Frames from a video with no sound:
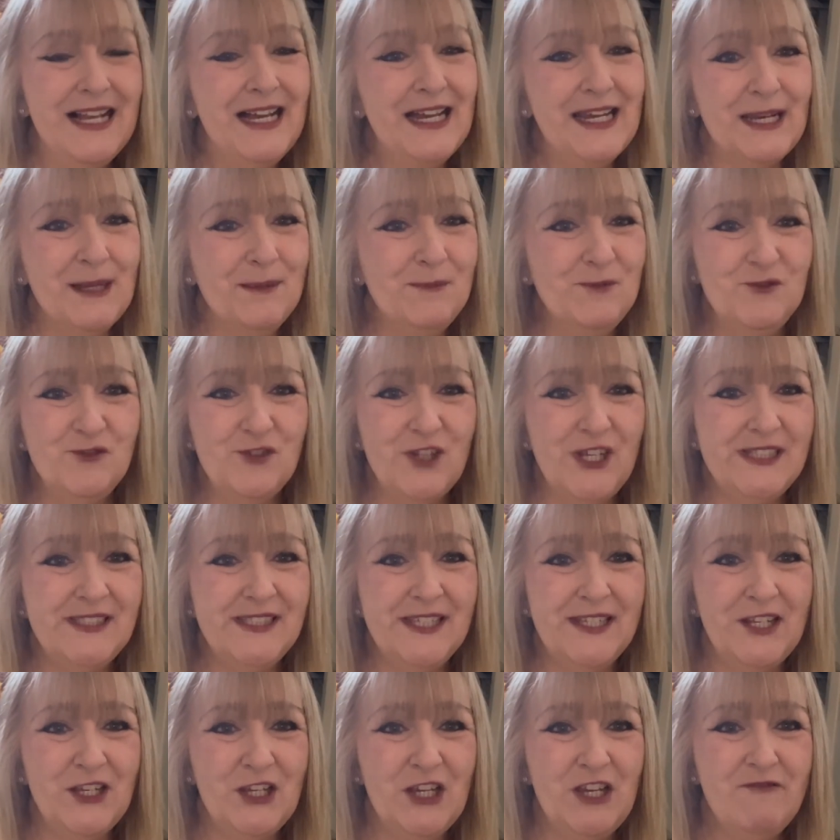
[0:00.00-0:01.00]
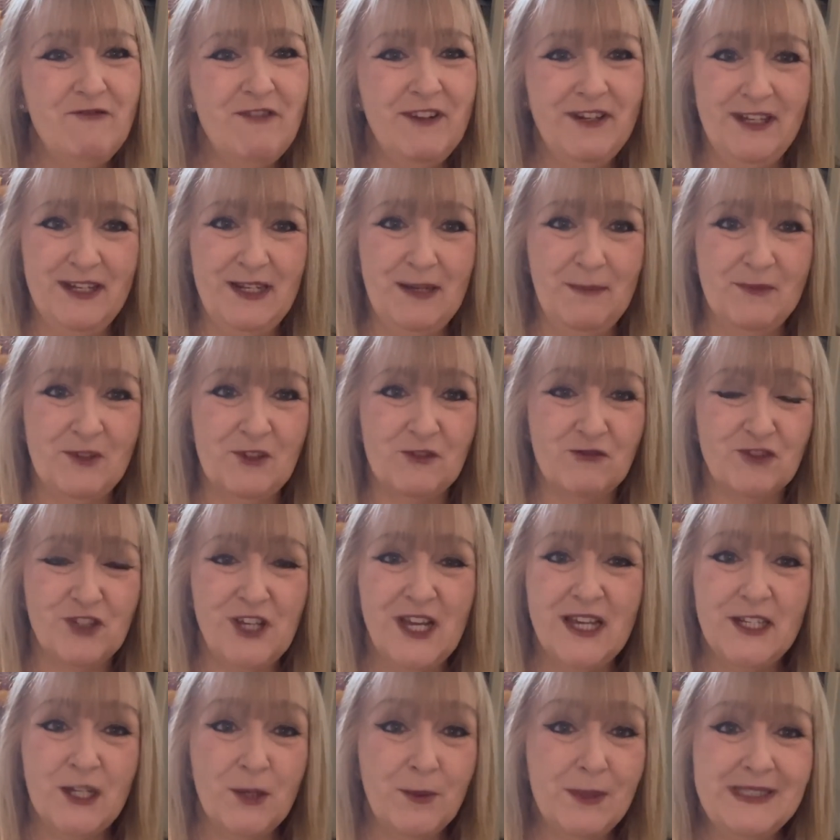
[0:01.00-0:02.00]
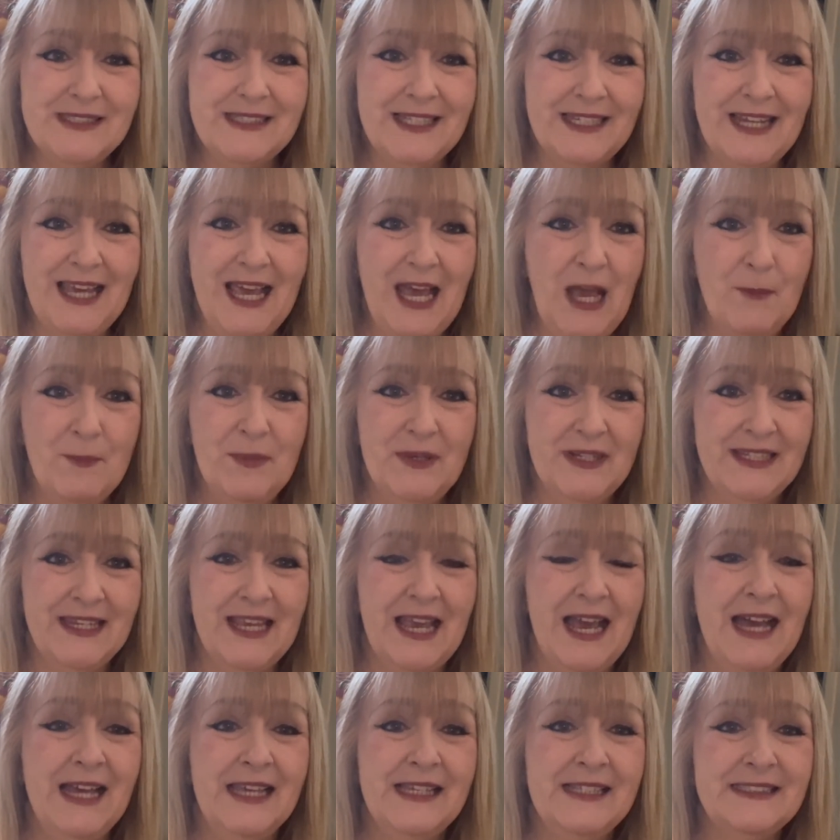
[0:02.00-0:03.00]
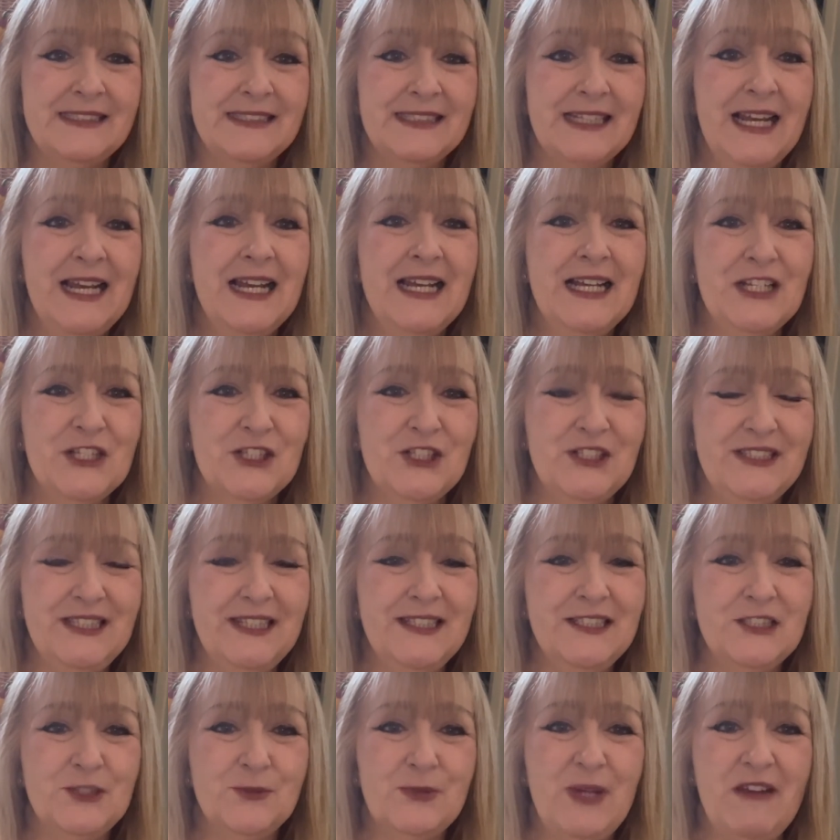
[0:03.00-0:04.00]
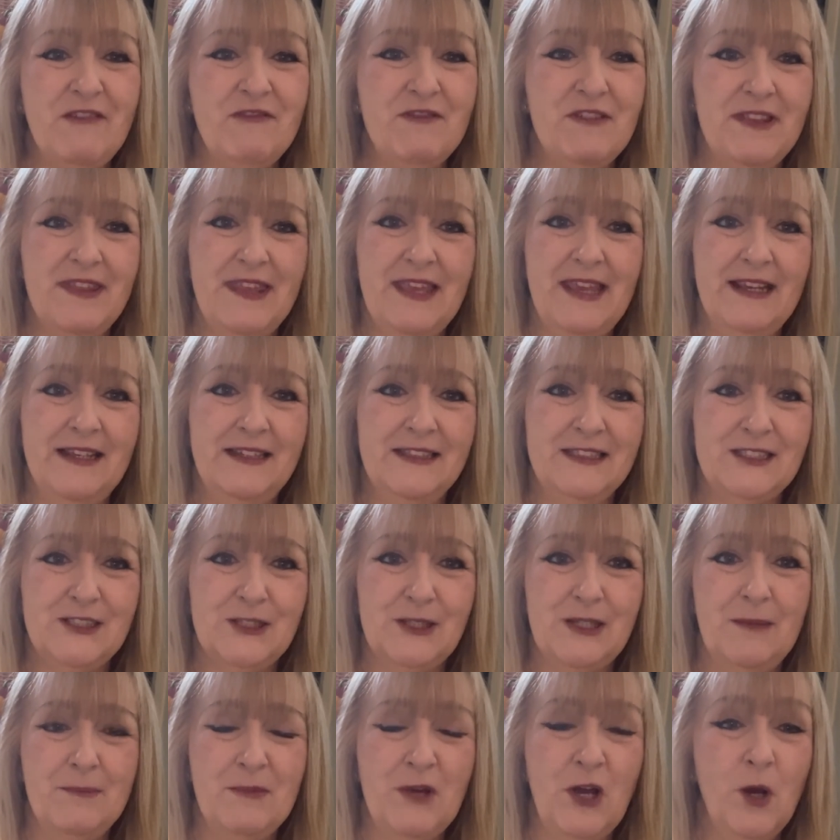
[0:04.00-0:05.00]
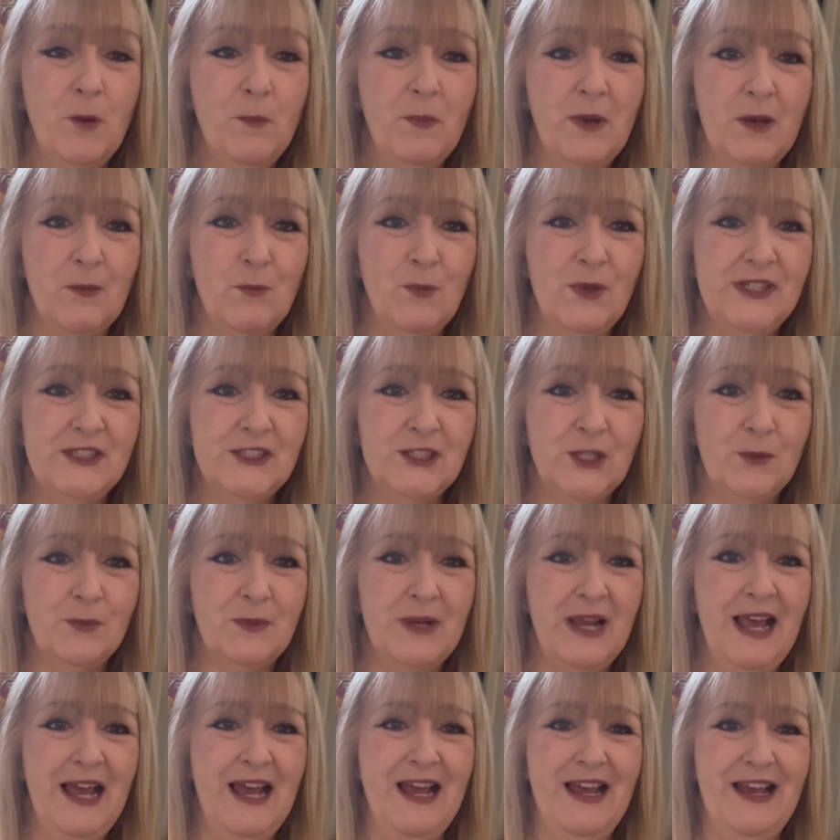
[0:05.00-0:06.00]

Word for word: And I'm dreading her running up the tree. I know it's going to happen, guys. She's into everything. So I'm hoping we don't have...